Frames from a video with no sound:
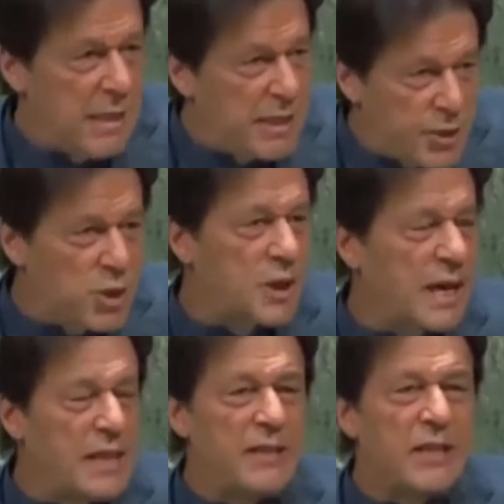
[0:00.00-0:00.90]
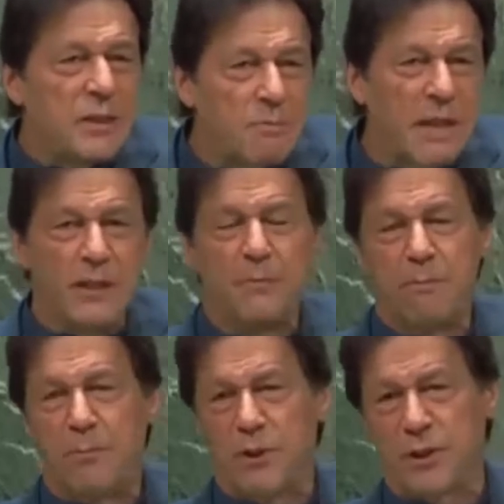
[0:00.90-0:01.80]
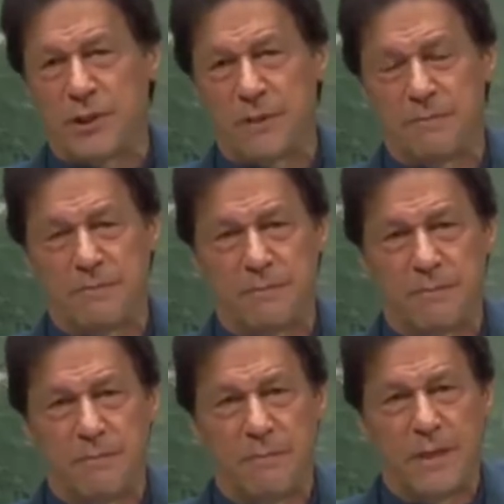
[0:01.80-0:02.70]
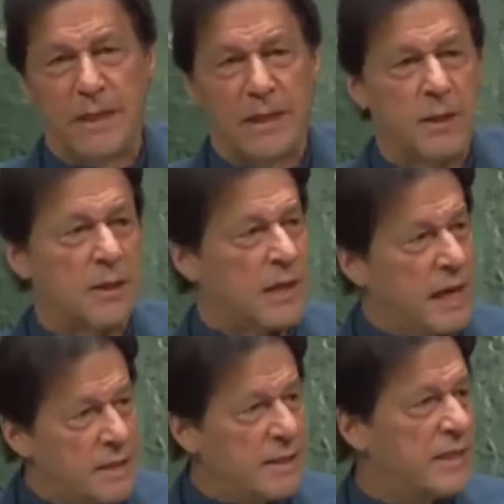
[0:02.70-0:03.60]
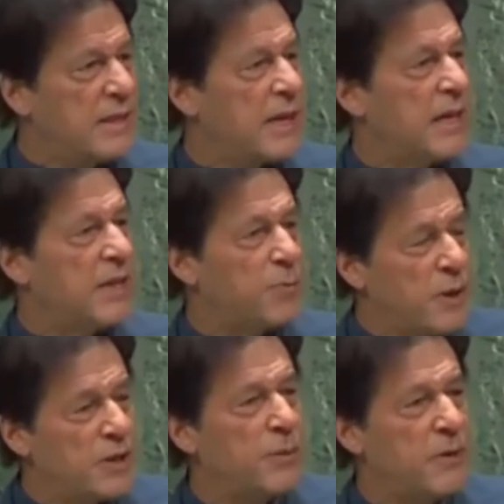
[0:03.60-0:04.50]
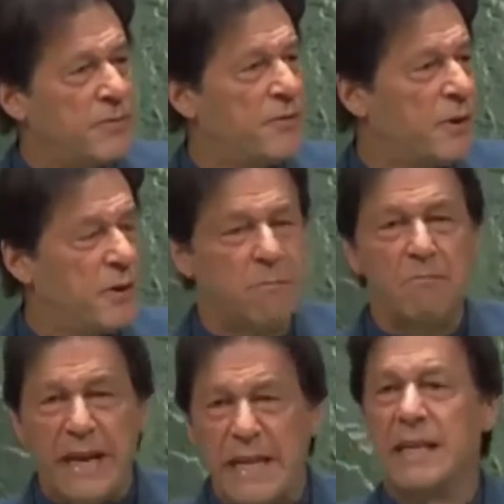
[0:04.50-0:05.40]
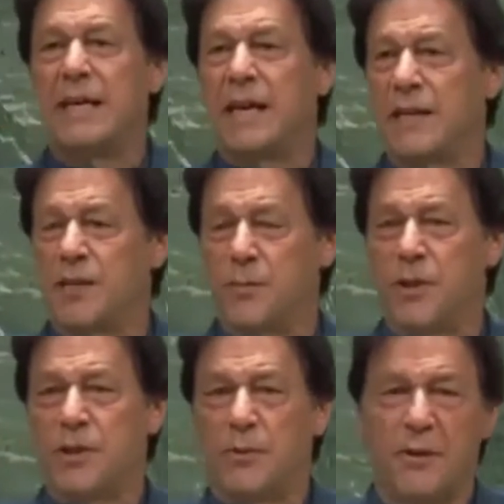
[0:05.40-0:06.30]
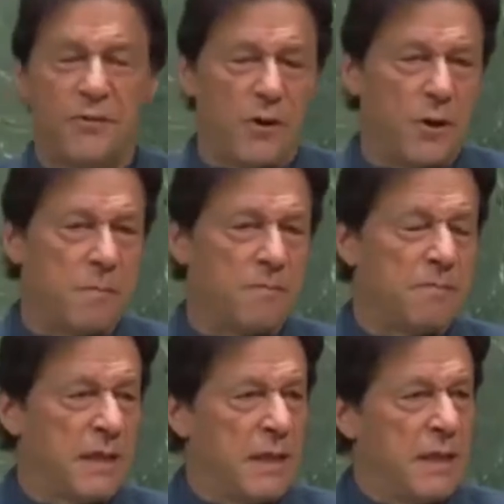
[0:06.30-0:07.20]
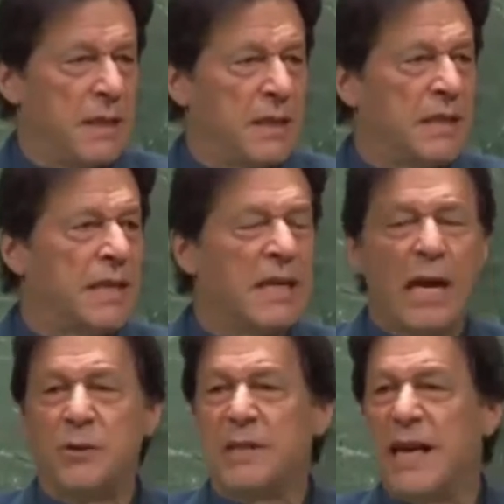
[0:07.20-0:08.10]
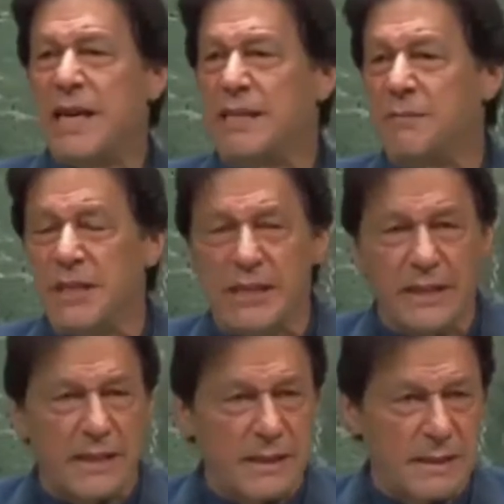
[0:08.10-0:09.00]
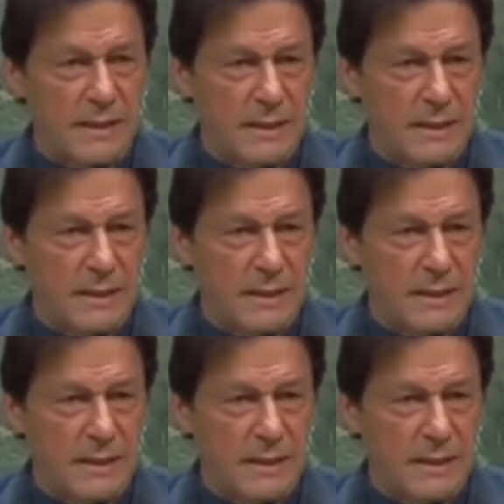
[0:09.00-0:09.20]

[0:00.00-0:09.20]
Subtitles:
Richer countries must be pushed. Countries that are mainly responsible for greenhouse gas emissions.